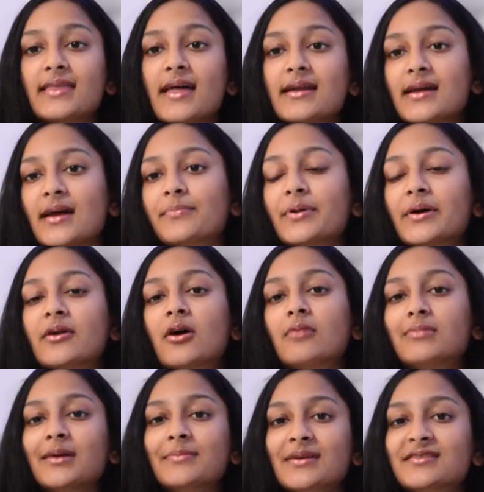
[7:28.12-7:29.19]
then I put it on
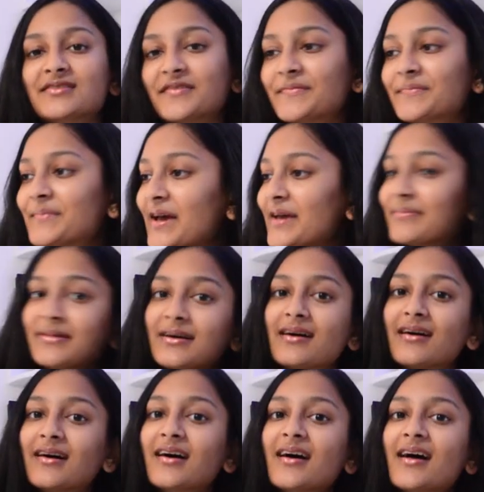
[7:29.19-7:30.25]
my piece of
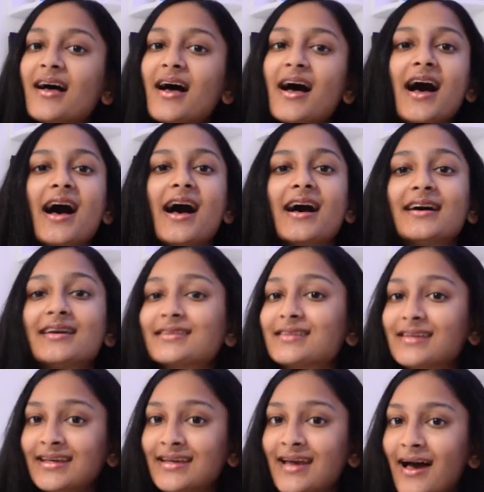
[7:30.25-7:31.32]
paper. And
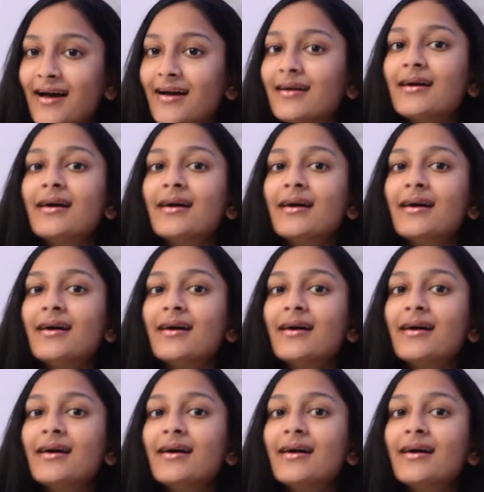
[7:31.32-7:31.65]
yeah.